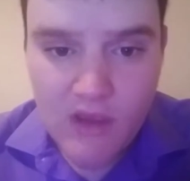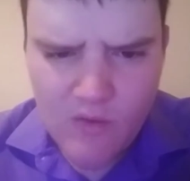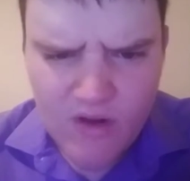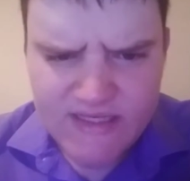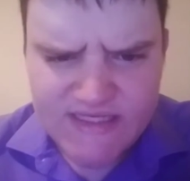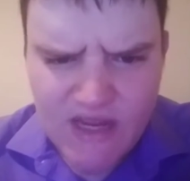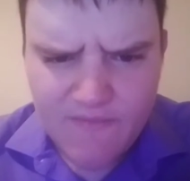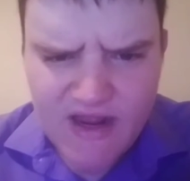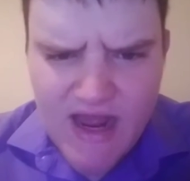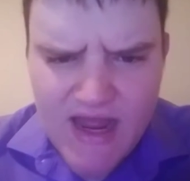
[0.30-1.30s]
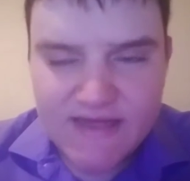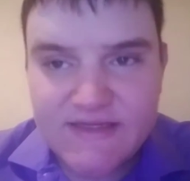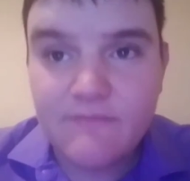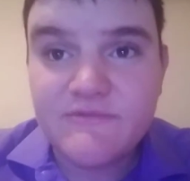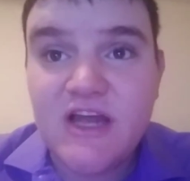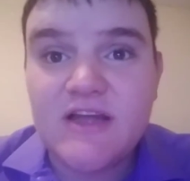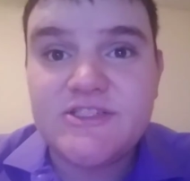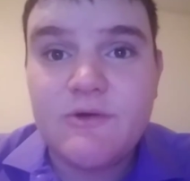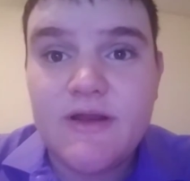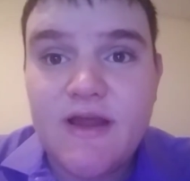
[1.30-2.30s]
What's up, guys? I'm
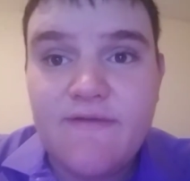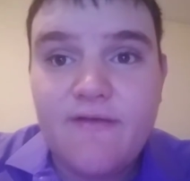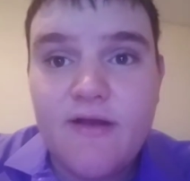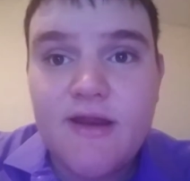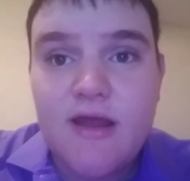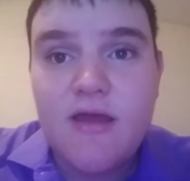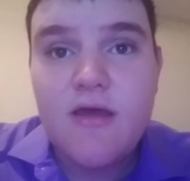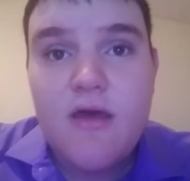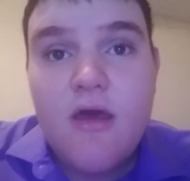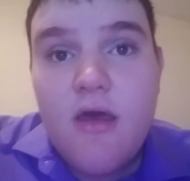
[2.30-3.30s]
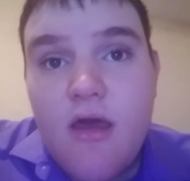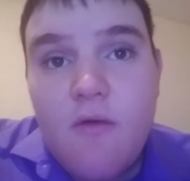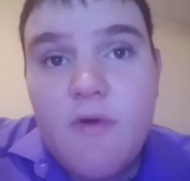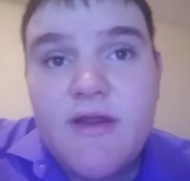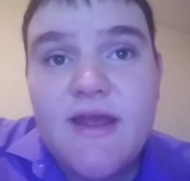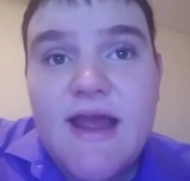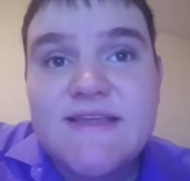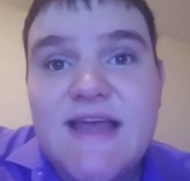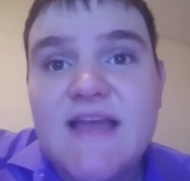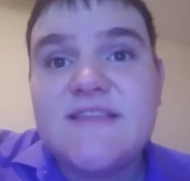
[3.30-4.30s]
Joshua Dufurrena. And when you
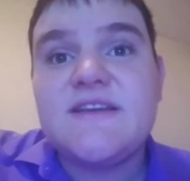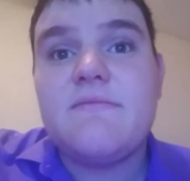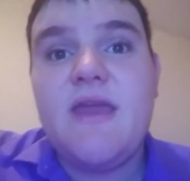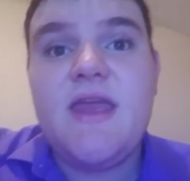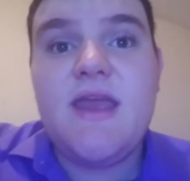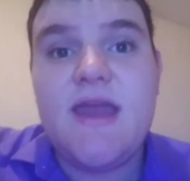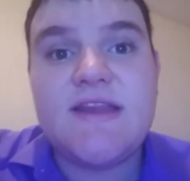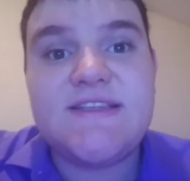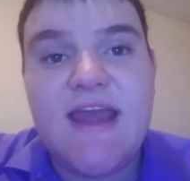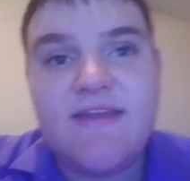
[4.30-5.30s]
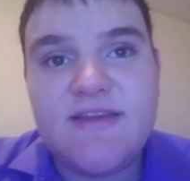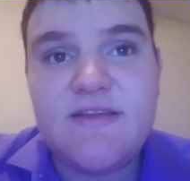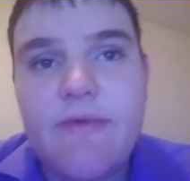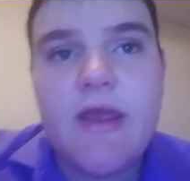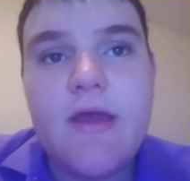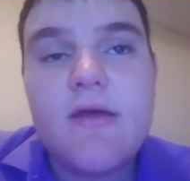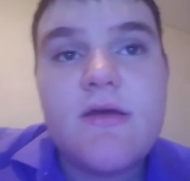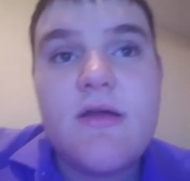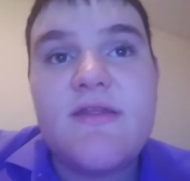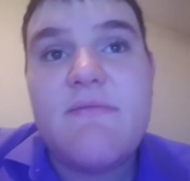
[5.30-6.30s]
guys ask me and say this to me,
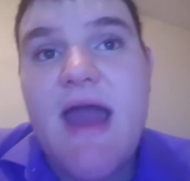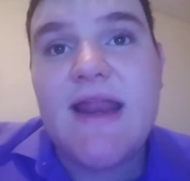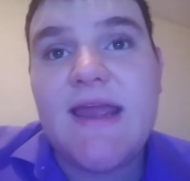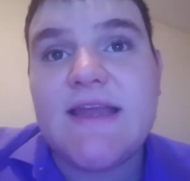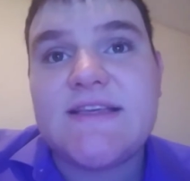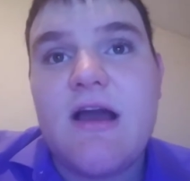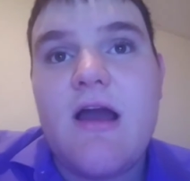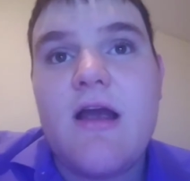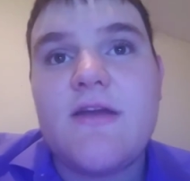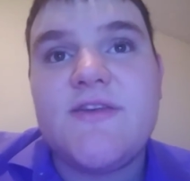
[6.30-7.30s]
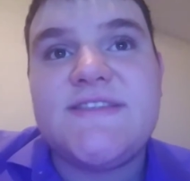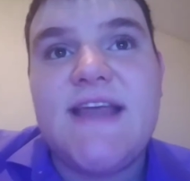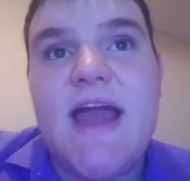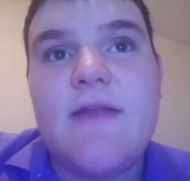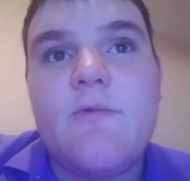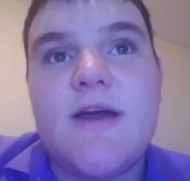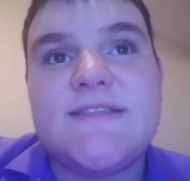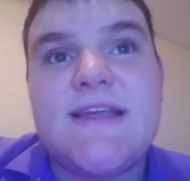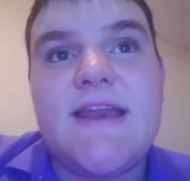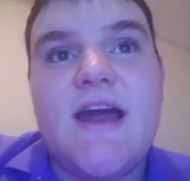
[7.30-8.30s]
The Madagascar, you said,
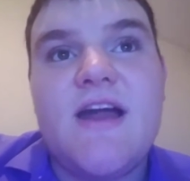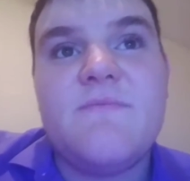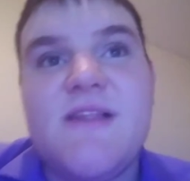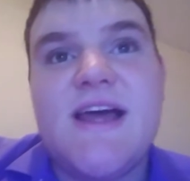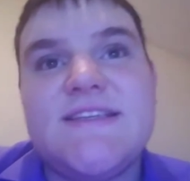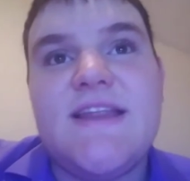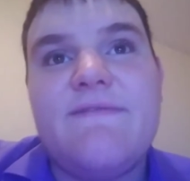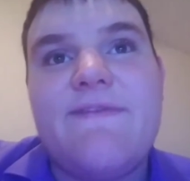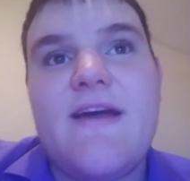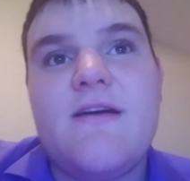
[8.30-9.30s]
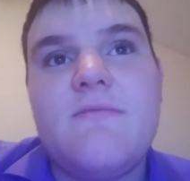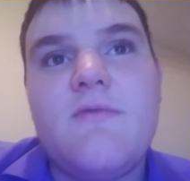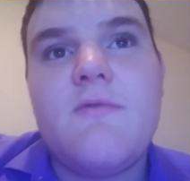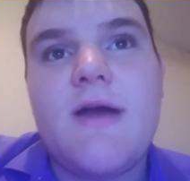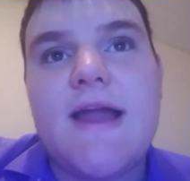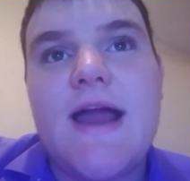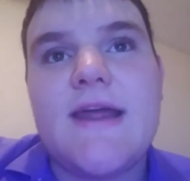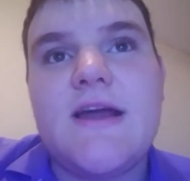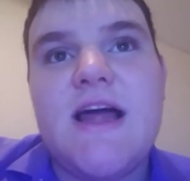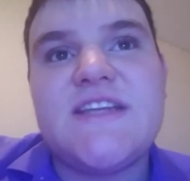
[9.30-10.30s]
was an unpleasant film. What kind
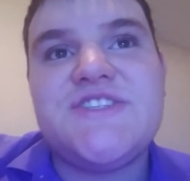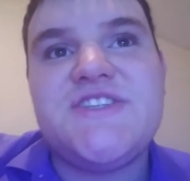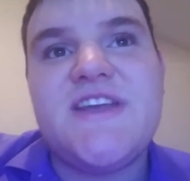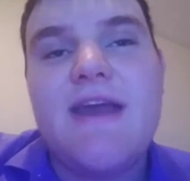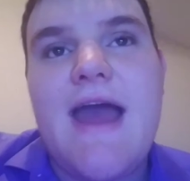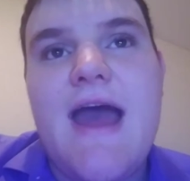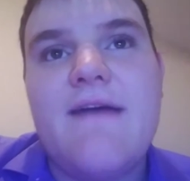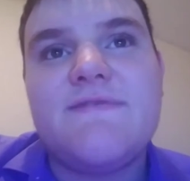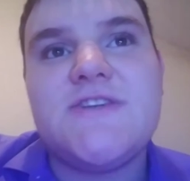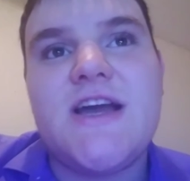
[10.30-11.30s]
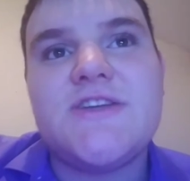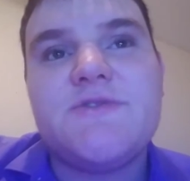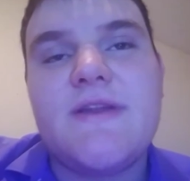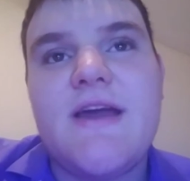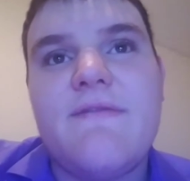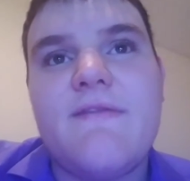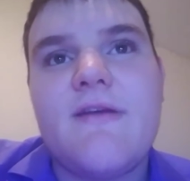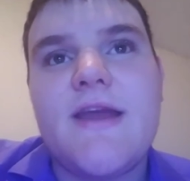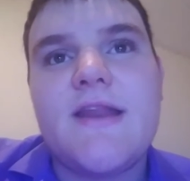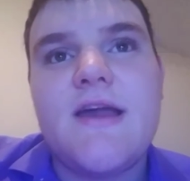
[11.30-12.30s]
of clash do you have, Joshua
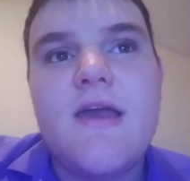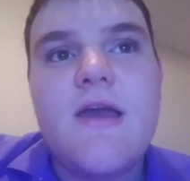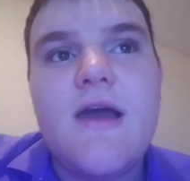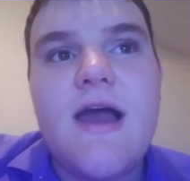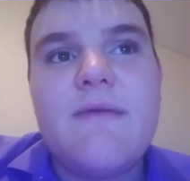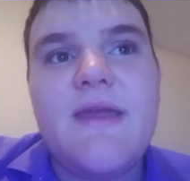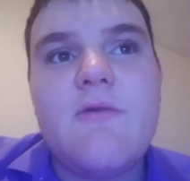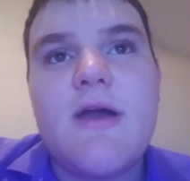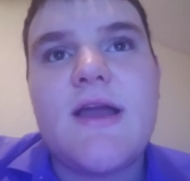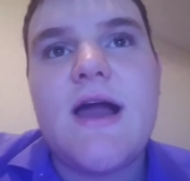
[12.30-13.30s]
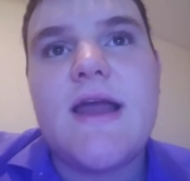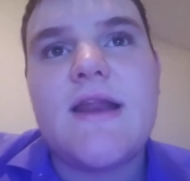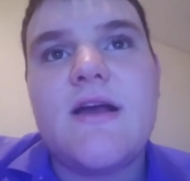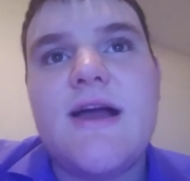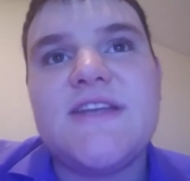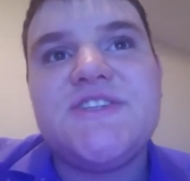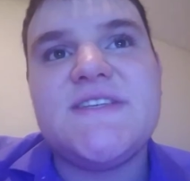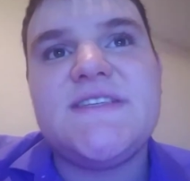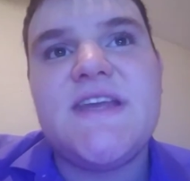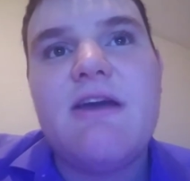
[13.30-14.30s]
Dufurrena? I mean, what kind of
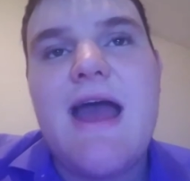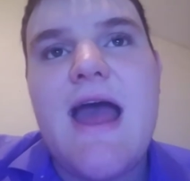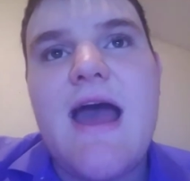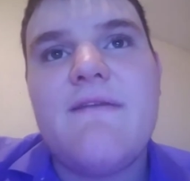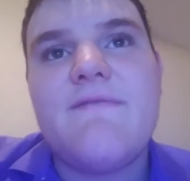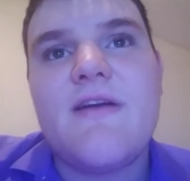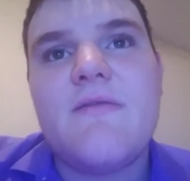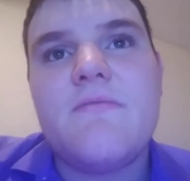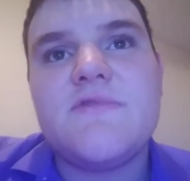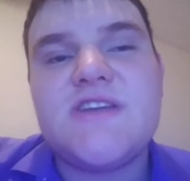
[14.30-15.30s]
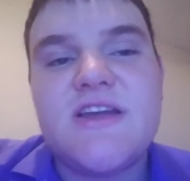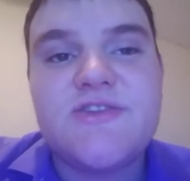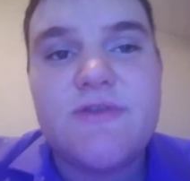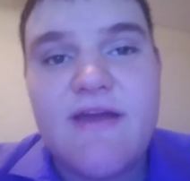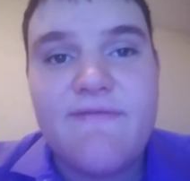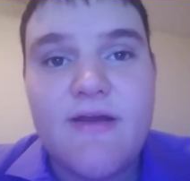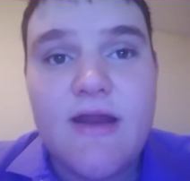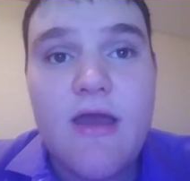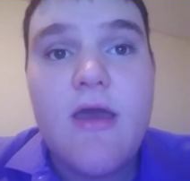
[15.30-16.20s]
clashes do you have, Joshua Dufurrena?